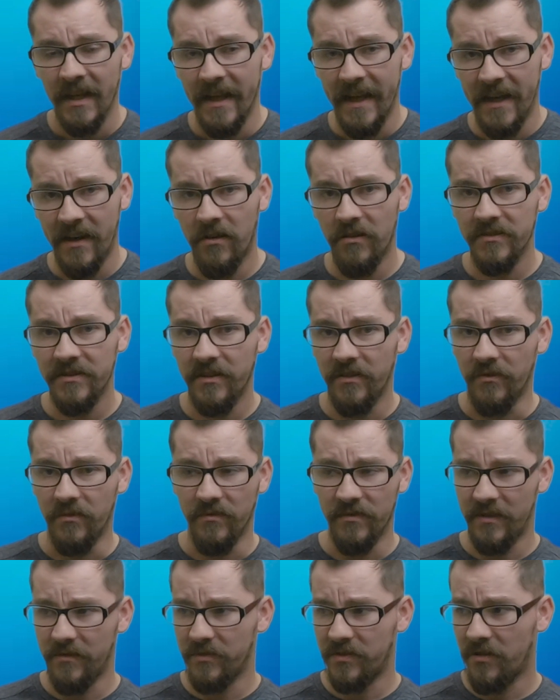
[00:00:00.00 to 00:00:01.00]
and
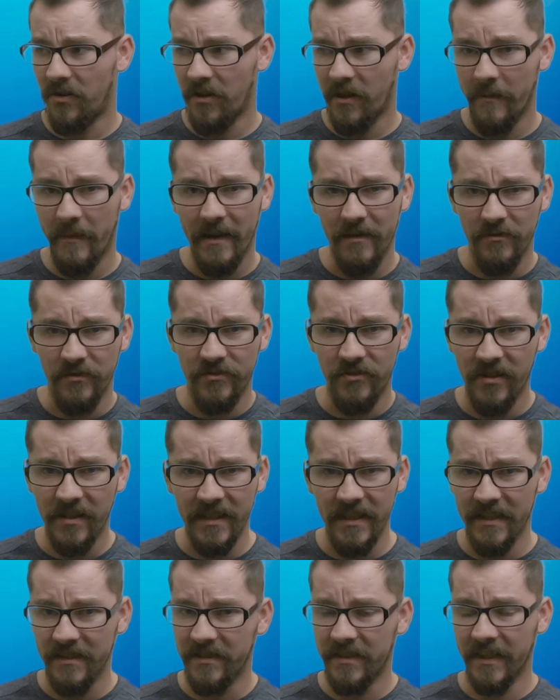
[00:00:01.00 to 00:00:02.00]
also there was talk about
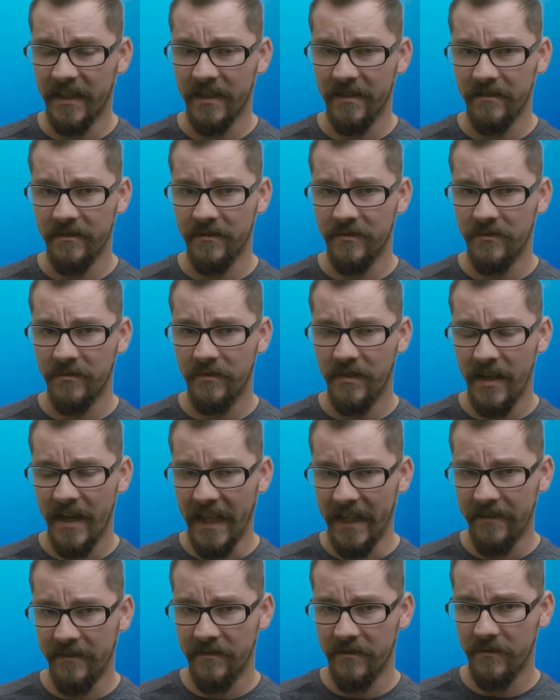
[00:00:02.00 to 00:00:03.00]
drug testing in
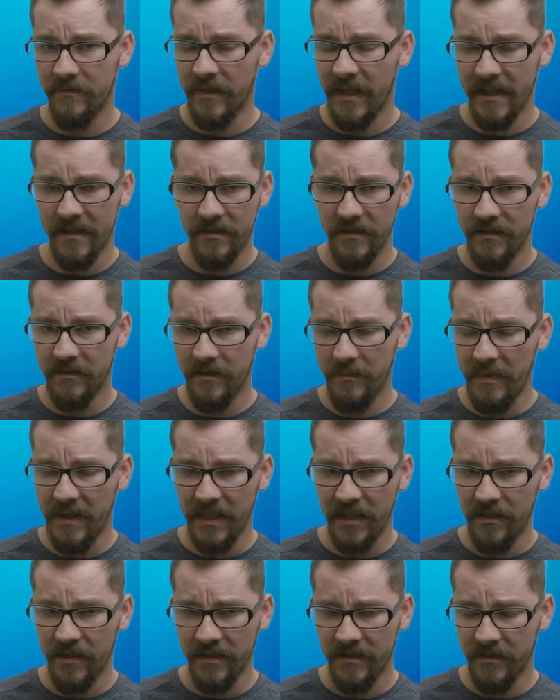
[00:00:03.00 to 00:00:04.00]
the
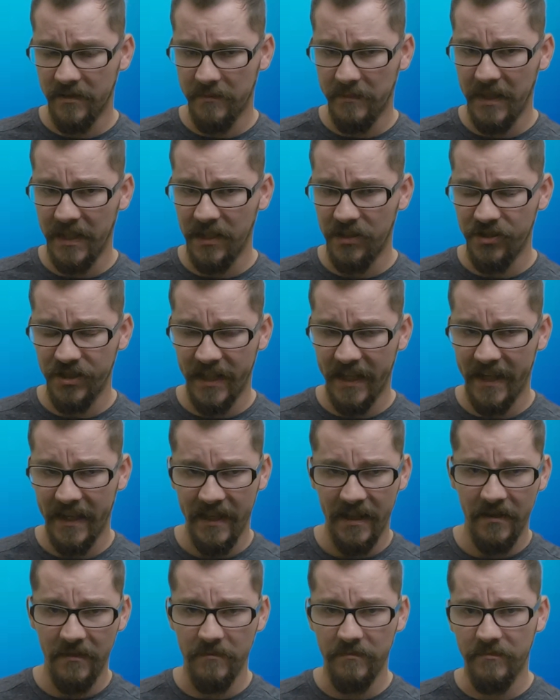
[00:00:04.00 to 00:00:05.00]

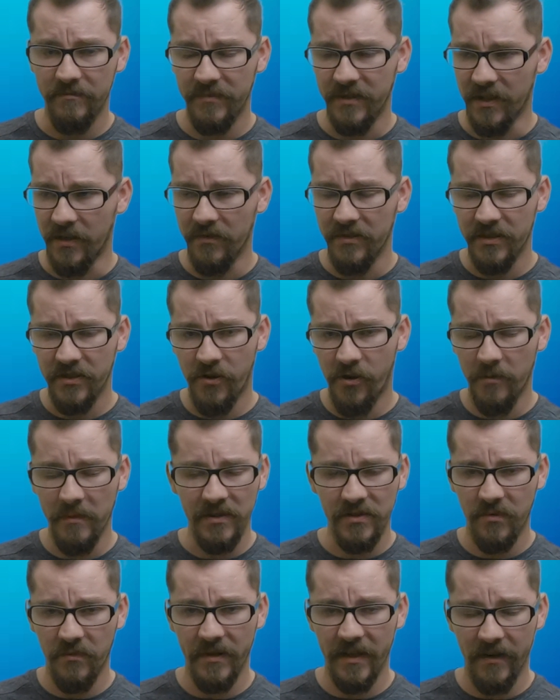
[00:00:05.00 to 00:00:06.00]
PDGA, the
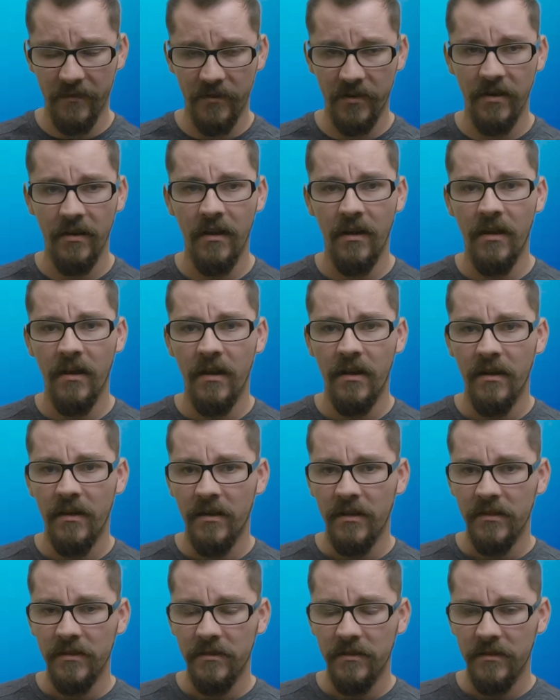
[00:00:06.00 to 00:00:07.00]
tournaments or whatever.
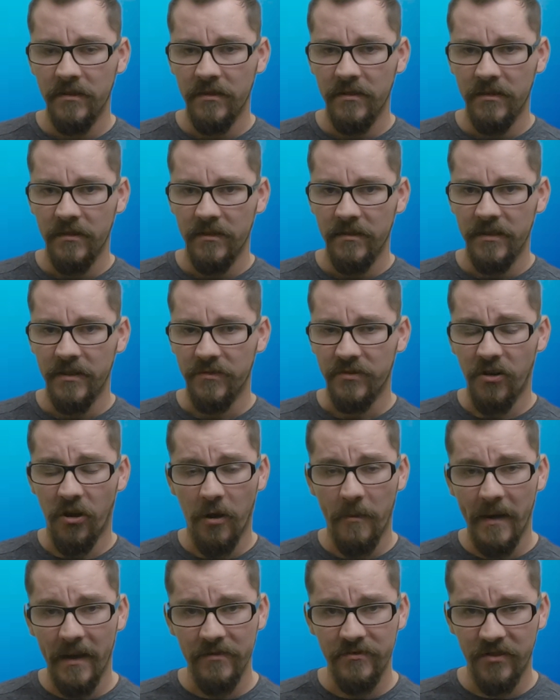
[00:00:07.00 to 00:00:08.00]

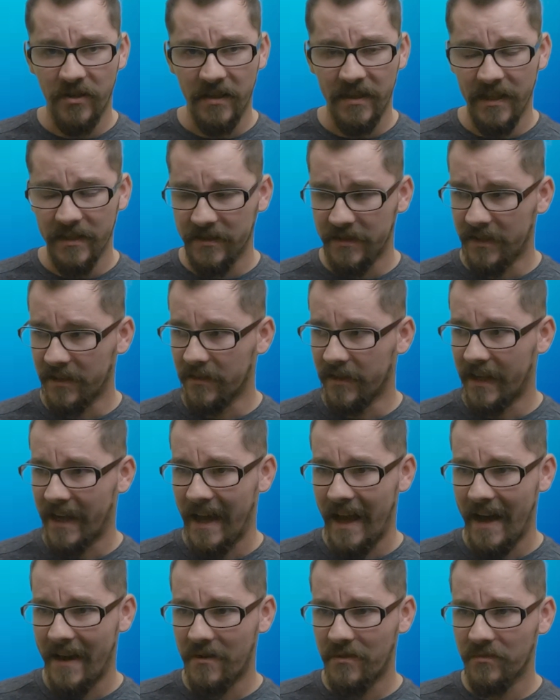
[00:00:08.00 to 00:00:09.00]
Talk about drug testing.
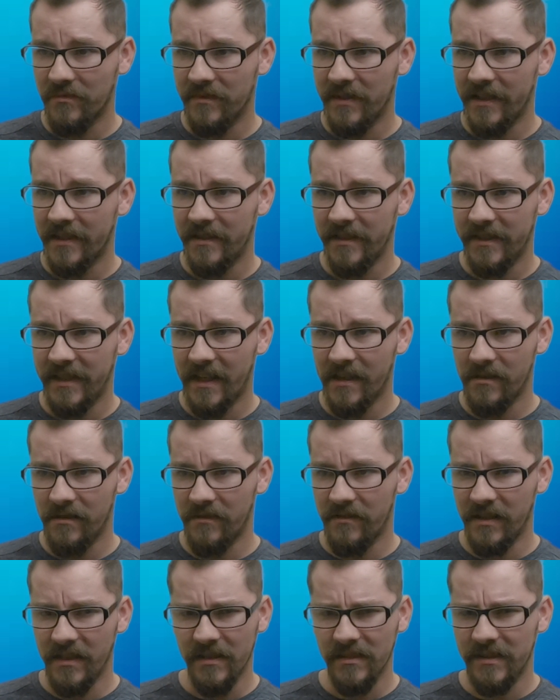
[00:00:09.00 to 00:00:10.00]
Like, I don't think that
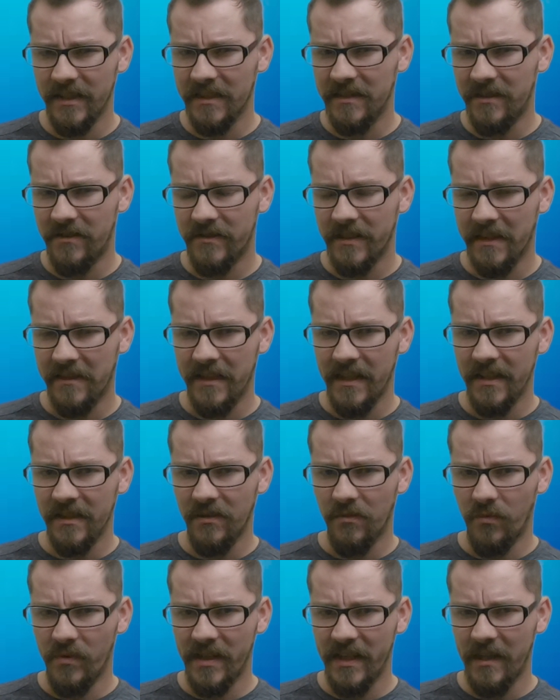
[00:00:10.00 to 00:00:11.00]
is necessarily a thing
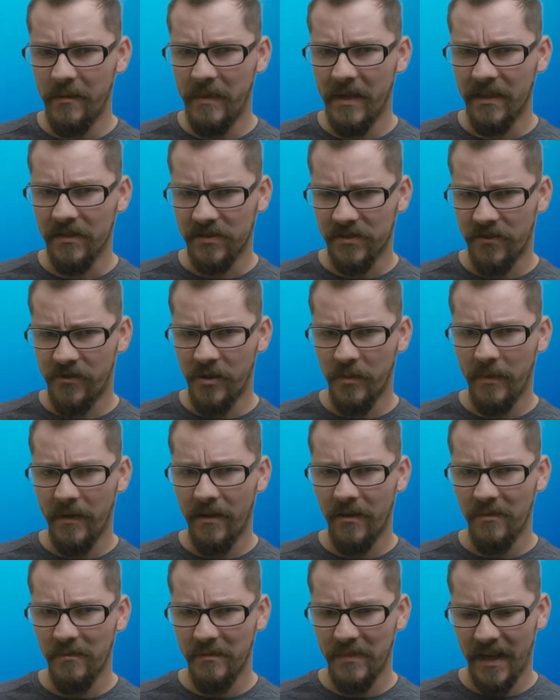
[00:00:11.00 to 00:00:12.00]
that we need to be concerned
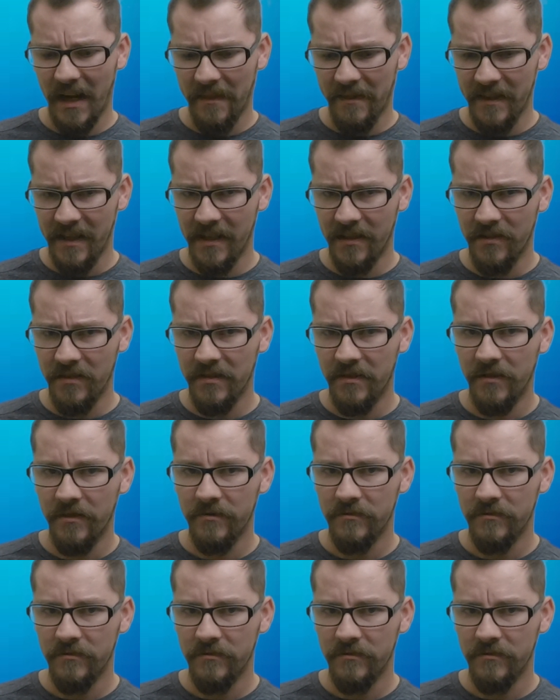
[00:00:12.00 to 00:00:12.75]
about, but I think